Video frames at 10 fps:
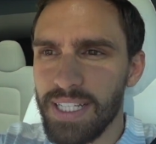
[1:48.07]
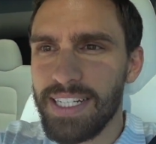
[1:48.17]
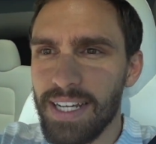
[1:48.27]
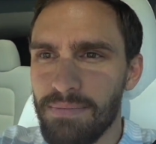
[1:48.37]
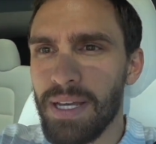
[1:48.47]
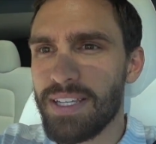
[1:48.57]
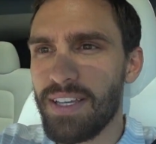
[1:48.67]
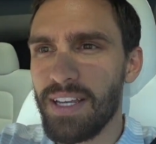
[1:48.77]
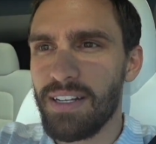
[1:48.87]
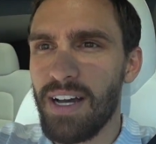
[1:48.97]
did miss
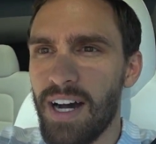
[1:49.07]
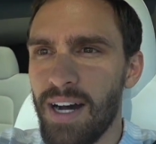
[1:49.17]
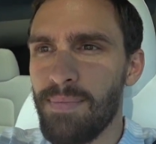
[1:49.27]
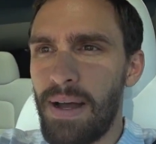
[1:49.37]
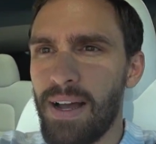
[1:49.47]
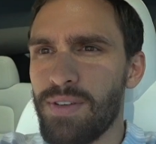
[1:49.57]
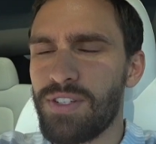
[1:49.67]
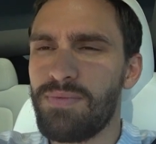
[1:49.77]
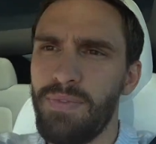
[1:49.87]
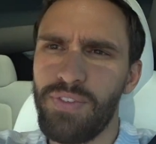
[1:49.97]
it.
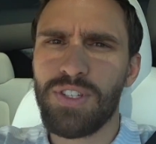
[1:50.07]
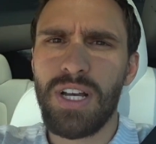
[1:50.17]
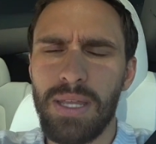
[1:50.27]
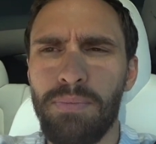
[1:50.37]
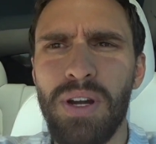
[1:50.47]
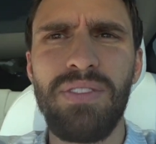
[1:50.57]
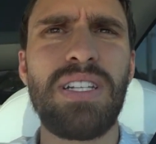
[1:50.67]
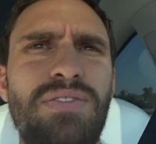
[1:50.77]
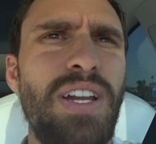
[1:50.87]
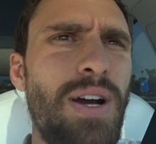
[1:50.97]
You saw the
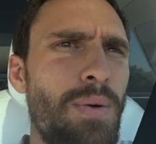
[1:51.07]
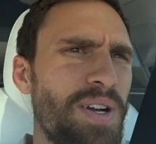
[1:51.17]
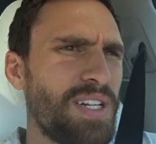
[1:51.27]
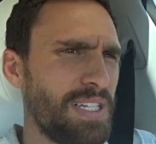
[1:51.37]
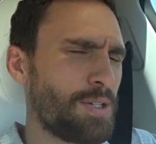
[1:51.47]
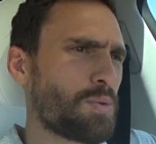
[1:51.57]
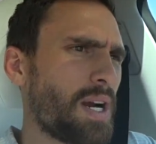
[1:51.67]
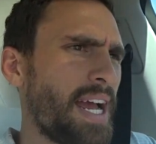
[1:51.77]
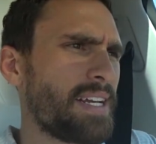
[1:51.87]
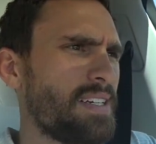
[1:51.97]
previous video, I went on a little
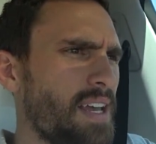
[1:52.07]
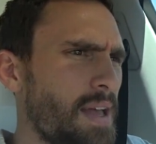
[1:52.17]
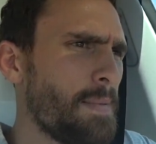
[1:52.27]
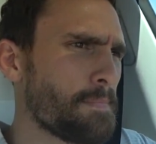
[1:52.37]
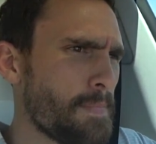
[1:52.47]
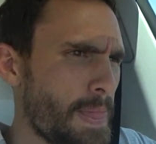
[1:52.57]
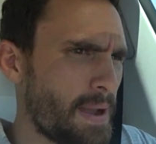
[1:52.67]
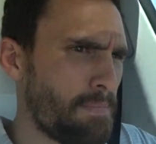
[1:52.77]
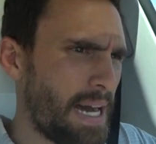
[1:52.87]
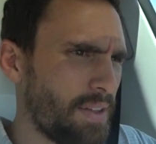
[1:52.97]
rant
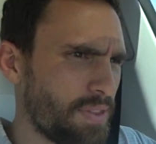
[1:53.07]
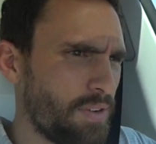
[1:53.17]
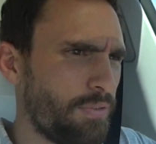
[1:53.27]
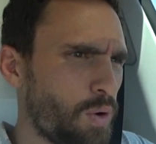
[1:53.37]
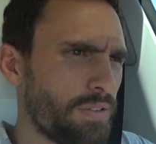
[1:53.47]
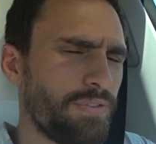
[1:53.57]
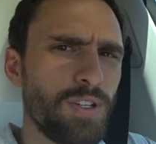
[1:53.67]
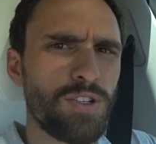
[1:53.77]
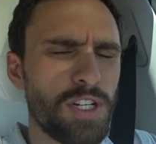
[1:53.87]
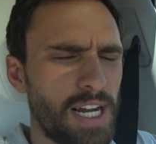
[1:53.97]
about the Ford
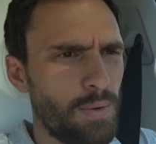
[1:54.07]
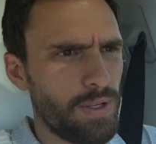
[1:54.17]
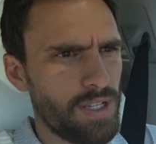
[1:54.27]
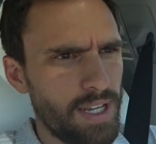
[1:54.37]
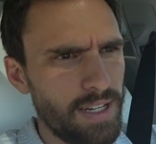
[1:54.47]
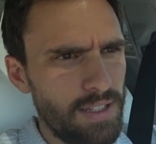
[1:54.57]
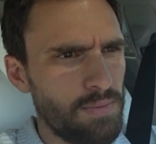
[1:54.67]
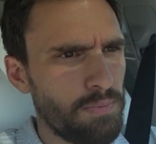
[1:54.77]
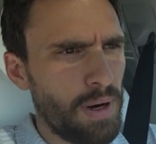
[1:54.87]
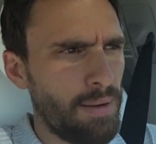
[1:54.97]
Fusion I was in. It's
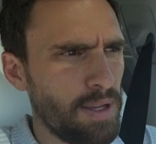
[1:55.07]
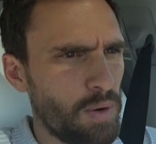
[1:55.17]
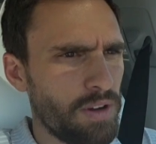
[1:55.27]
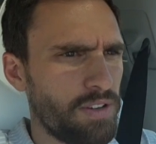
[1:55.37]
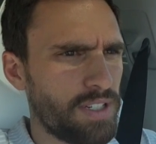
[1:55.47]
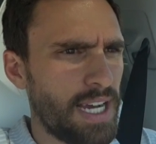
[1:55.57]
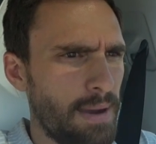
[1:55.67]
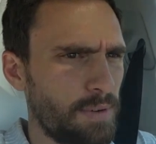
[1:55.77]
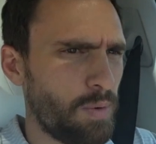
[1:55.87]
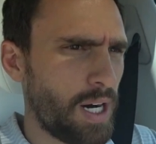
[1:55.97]
probably worth your
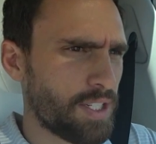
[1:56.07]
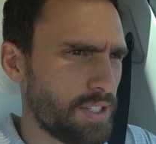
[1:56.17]
time to watch